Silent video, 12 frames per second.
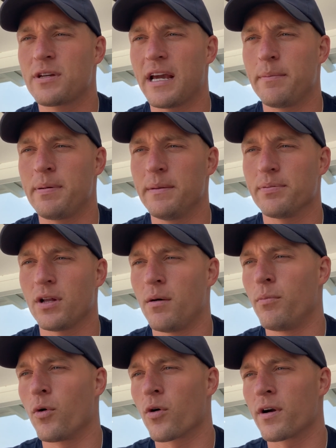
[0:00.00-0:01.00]
UK people
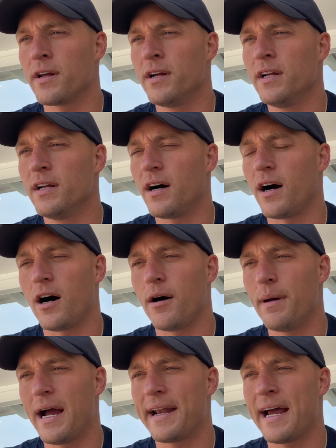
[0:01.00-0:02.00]
on board
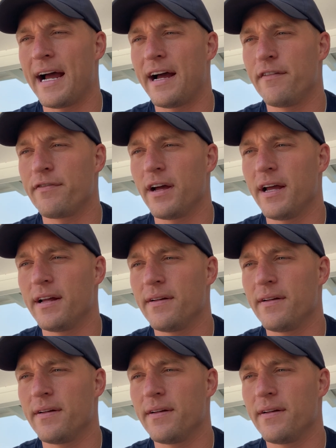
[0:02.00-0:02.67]
um, and have